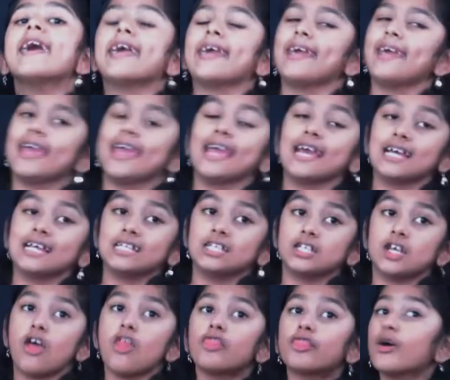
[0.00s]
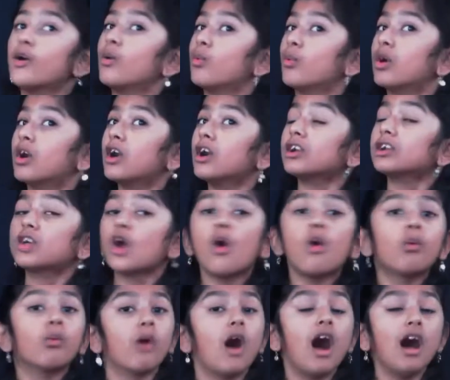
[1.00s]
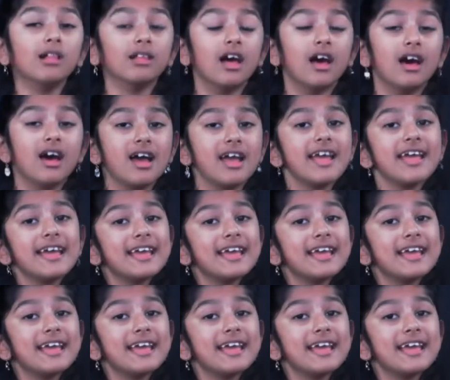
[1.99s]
And the word koala